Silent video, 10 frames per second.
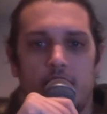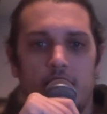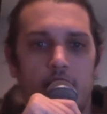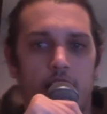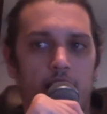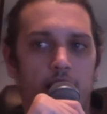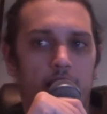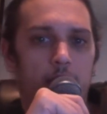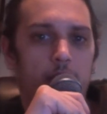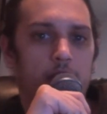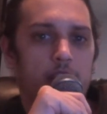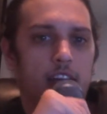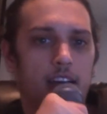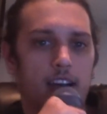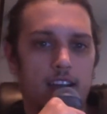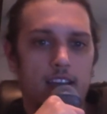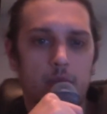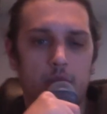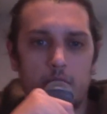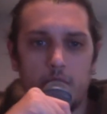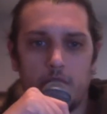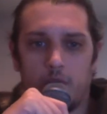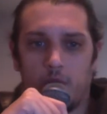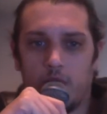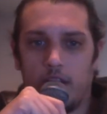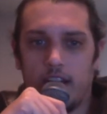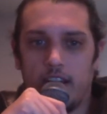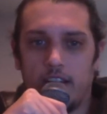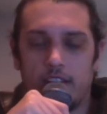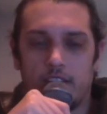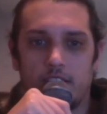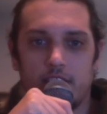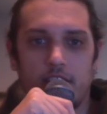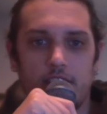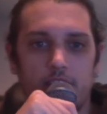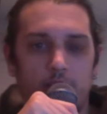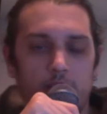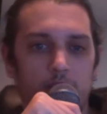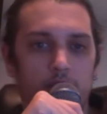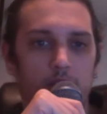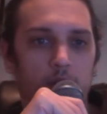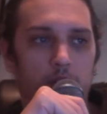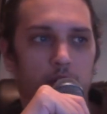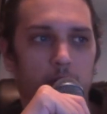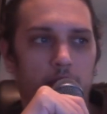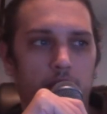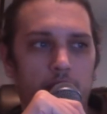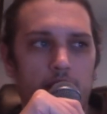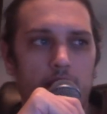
There was a time before I decided to do the vocals for our band